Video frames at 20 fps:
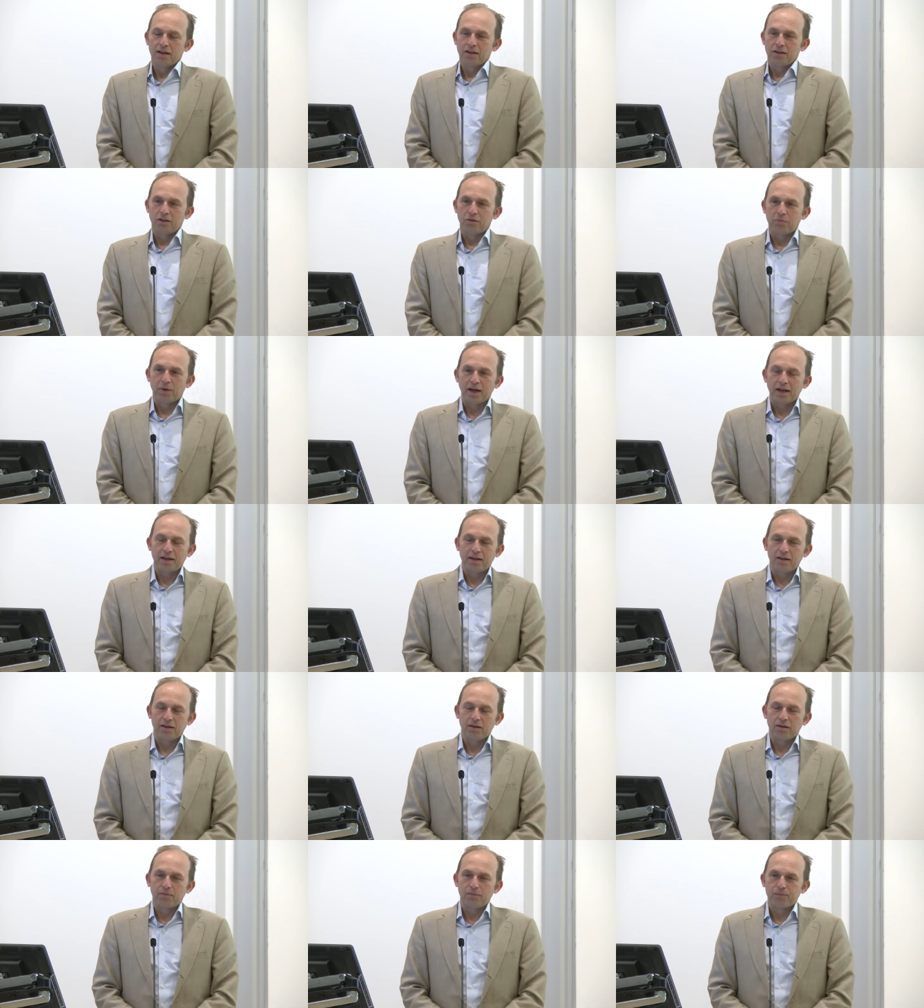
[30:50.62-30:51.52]
you might
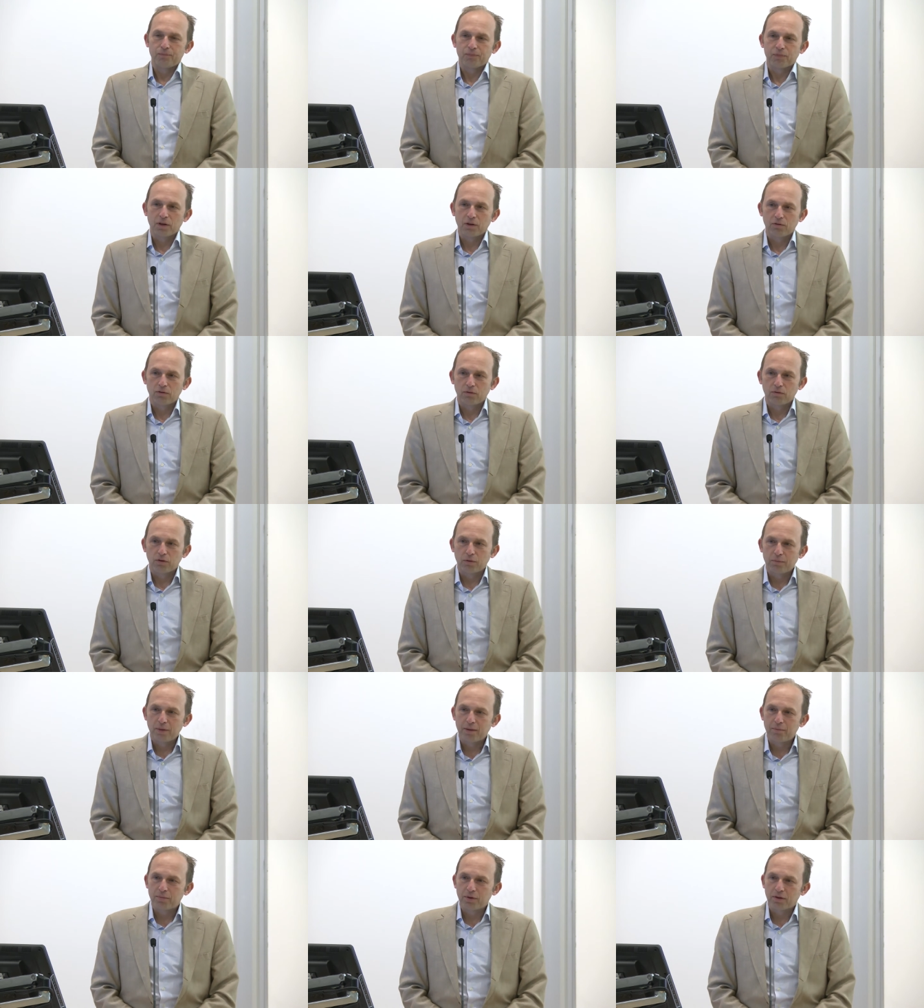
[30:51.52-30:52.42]

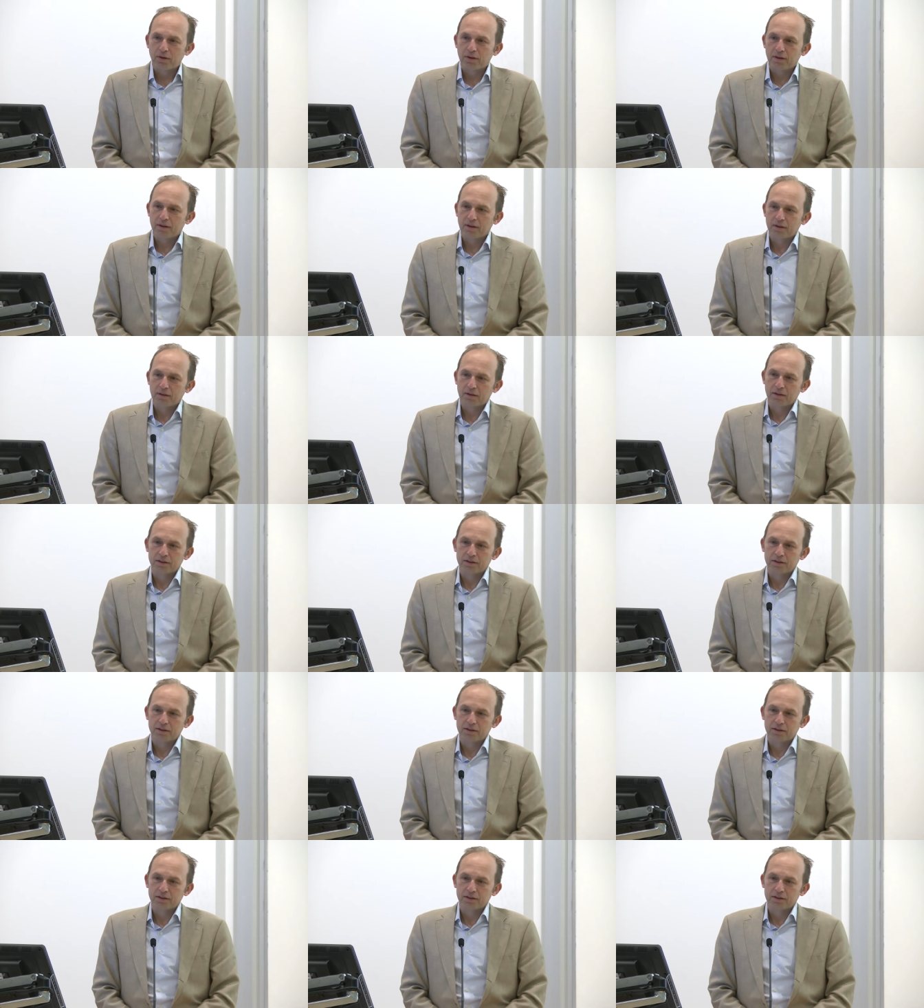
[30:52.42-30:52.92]
remember the,